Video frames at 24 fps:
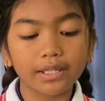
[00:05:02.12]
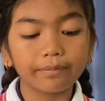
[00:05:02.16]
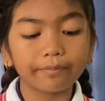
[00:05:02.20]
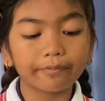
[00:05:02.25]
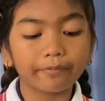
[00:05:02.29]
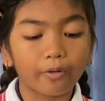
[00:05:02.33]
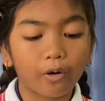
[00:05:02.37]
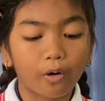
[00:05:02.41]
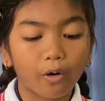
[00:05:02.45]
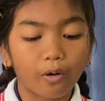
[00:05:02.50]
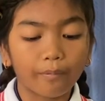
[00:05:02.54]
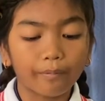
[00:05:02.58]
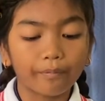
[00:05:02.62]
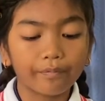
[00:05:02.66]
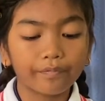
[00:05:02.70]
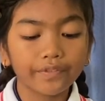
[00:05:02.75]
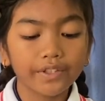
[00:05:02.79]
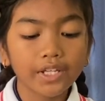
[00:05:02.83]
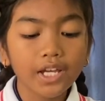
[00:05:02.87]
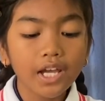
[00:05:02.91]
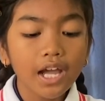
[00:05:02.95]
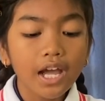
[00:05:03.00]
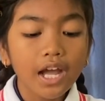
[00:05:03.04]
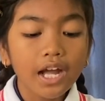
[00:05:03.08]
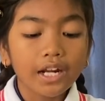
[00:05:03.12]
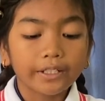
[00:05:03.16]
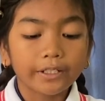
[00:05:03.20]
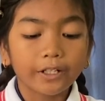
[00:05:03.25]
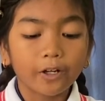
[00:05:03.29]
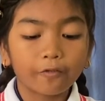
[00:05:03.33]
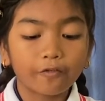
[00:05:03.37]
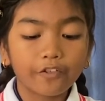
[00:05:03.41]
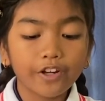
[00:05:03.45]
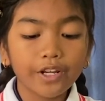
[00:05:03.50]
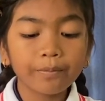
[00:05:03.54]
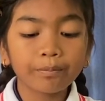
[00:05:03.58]
warm.
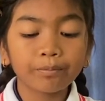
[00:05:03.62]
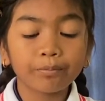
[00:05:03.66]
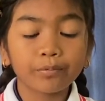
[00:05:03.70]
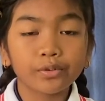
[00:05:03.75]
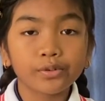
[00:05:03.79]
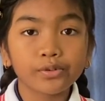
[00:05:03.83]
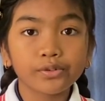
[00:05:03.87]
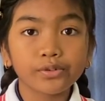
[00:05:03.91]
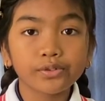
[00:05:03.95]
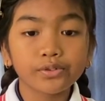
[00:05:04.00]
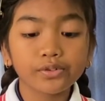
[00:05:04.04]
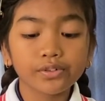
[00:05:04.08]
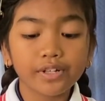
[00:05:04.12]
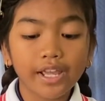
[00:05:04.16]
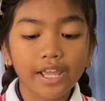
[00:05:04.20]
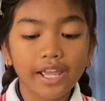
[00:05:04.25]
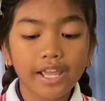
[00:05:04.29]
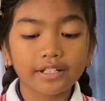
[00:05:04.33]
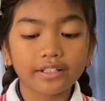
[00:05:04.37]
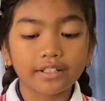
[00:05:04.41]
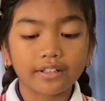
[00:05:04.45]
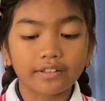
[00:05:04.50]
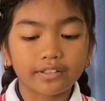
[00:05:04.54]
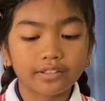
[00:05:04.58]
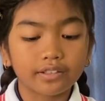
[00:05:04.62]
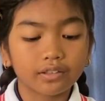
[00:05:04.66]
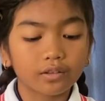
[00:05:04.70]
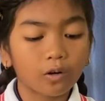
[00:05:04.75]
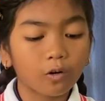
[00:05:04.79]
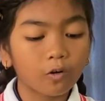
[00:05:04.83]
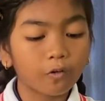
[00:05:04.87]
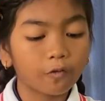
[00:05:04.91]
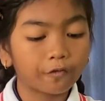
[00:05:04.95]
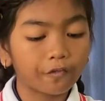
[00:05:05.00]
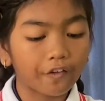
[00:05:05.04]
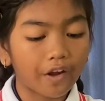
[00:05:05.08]
The wind blew and the
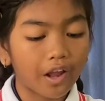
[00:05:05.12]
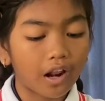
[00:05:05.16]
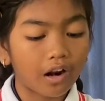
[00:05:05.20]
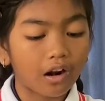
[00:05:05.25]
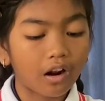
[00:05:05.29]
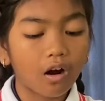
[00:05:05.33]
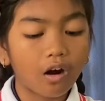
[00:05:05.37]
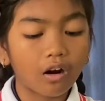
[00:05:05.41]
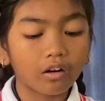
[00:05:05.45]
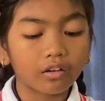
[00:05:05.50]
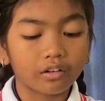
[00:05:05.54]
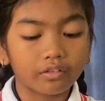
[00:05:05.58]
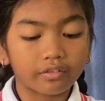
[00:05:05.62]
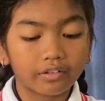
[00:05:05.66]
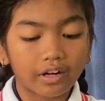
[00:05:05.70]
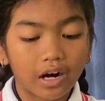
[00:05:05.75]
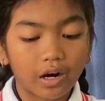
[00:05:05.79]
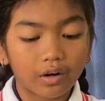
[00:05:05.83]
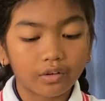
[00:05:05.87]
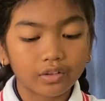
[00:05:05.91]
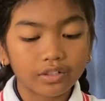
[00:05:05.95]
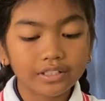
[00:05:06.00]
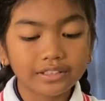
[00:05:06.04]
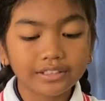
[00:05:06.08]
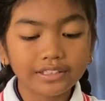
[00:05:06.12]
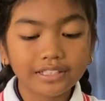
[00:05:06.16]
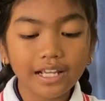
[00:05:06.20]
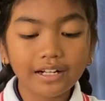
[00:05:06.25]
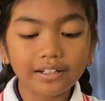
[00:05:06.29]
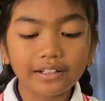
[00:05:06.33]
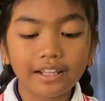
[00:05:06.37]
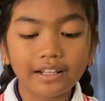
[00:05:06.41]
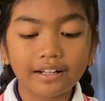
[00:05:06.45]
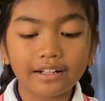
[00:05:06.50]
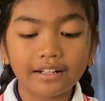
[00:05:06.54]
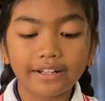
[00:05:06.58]
snow fell all around.
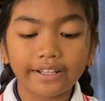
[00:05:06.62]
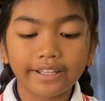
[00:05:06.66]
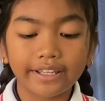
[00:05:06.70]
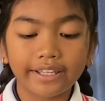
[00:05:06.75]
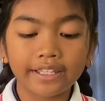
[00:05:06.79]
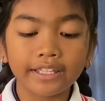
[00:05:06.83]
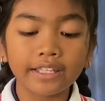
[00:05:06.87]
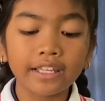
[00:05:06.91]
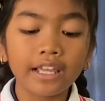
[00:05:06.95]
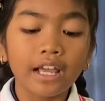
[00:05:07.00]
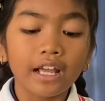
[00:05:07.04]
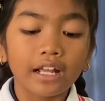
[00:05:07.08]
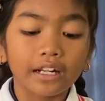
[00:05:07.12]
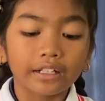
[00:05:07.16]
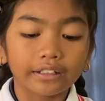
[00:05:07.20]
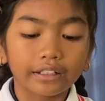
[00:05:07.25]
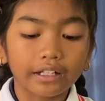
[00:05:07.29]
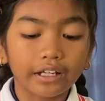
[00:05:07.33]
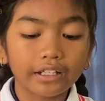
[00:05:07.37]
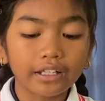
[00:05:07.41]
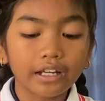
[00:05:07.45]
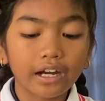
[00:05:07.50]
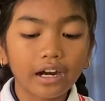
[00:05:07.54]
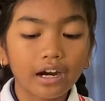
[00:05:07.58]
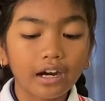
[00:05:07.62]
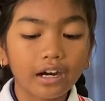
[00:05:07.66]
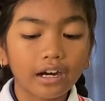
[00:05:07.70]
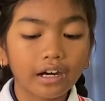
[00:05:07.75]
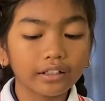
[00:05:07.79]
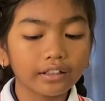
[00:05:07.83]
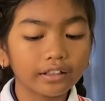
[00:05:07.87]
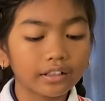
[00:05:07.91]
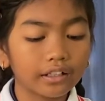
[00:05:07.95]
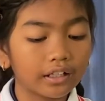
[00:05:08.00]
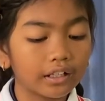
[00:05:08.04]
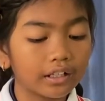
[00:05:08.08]
Suddenly, they
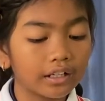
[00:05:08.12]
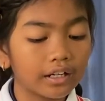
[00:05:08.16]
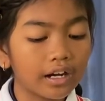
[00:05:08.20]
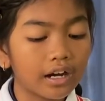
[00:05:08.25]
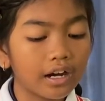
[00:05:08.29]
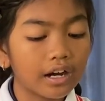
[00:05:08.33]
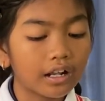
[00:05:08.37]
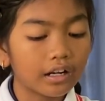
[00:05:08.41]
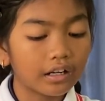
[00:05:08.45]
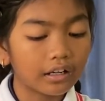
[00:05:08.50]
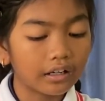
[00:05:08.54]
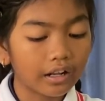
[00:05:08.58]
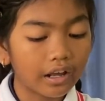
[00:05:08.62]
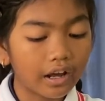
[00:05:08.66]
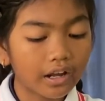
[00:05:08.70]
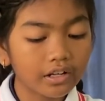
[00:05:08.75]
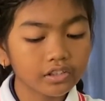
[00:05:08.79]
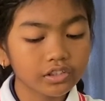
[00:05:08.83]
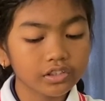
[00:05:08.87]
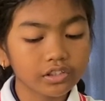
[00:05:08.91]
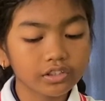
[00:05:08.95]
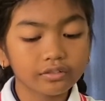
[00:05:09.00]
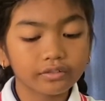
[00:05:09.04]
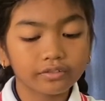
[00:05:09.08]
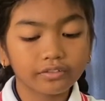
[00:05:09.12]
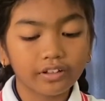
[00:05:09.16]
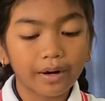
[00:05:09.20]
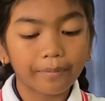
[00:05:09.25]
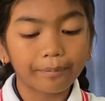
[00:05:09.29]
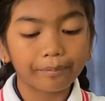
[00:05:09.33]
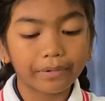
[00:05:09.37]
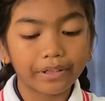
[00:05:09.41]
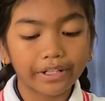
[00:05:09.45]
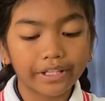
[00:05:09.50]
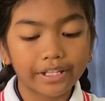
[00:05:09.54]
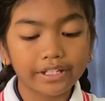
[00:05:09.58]
heard a large
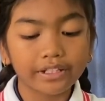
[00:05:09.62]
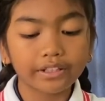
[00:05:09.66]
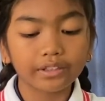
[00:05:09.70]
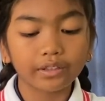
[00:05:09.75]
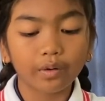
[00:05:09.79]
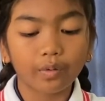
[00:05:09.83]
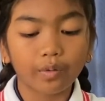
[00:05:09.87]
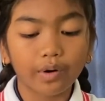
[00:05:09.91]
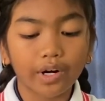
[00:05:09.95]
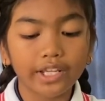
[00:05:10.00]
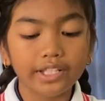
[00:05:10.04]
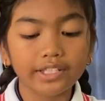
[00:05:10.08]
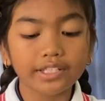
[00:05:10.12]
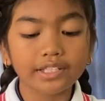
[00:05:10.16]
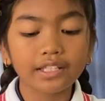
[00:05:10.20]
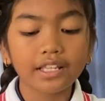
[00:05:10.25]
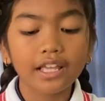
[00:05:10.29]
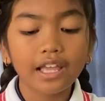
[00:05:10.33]
rumbling noise